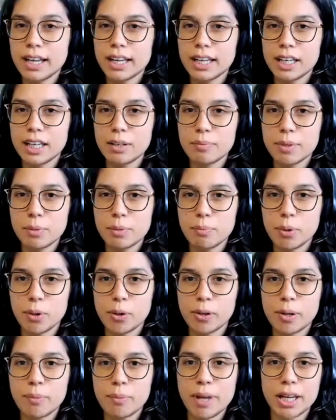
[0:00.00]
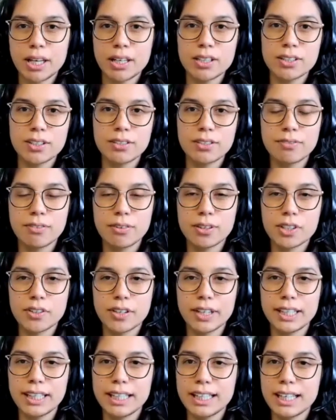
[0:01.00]
I am the program manager for
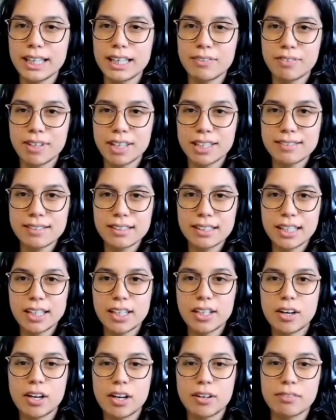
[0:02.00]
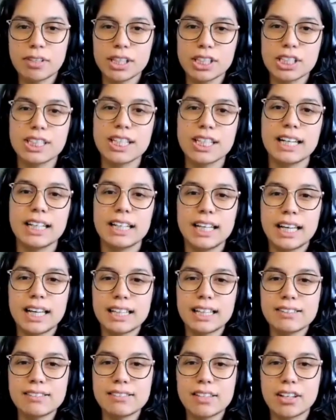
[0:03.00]
training and events here at Region 9
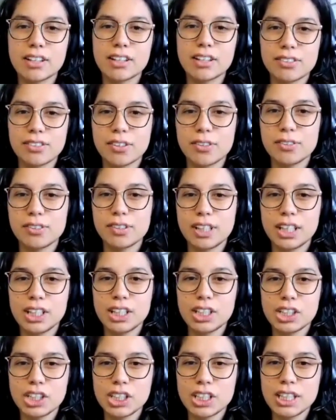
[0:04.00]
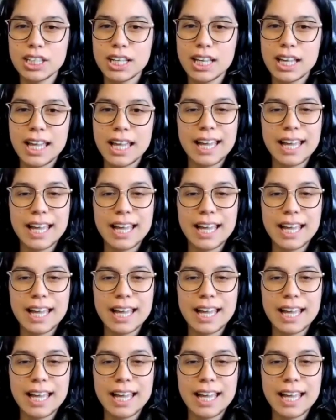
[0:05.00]
Head Start Association,